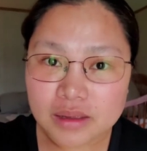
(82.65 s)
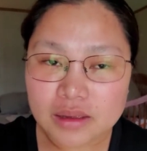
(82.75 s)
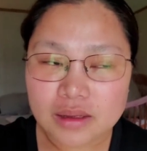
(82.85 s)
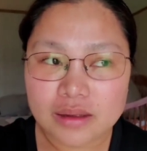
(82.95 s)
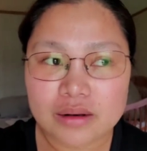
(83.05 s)

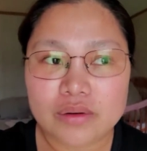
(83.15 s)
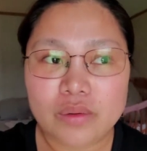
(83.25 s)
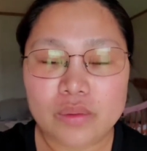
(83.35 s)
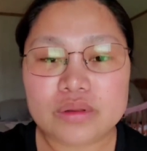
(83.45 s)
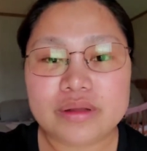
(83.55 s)
and
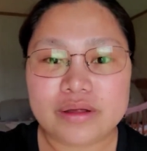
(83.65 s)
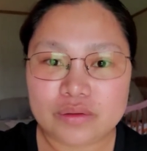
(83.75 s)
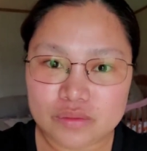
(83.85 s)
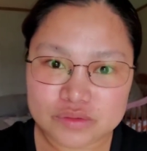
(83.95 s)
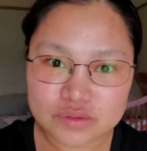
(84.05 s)
all night
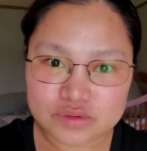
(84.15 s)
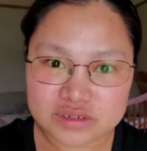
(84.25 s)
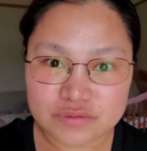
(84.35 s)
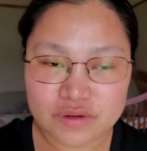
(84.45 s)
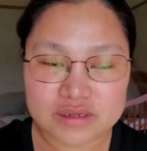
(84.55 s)
also
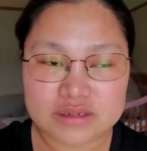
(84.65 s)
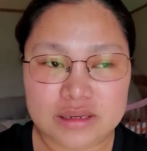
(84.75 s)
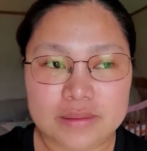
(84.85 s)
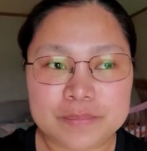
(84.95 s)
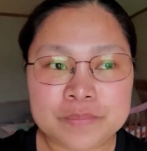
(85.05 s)
she's fussy.